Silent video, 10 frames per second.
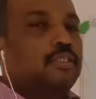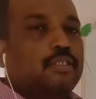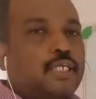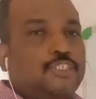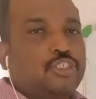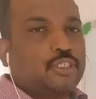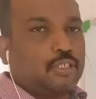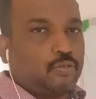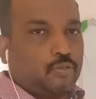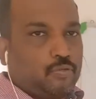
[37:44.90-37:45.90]

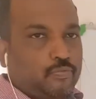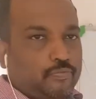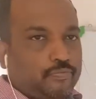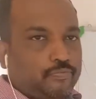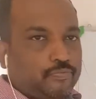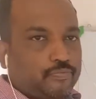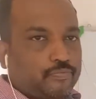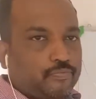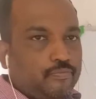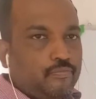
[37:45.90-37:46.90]
H0.
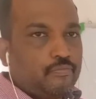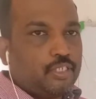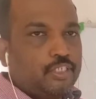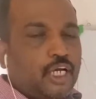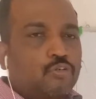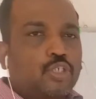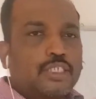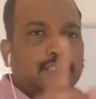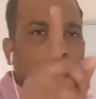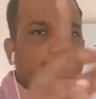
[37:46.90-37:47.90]
You have to
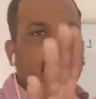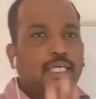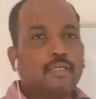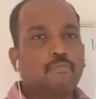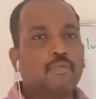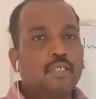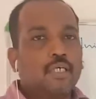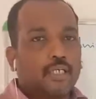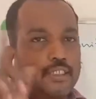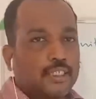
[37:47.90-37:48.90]
reject the claim.
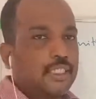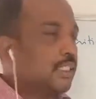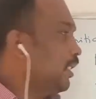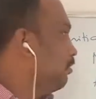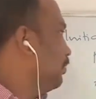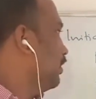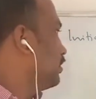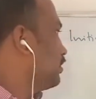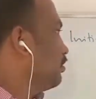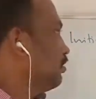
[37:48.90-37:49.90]
Reject the claim means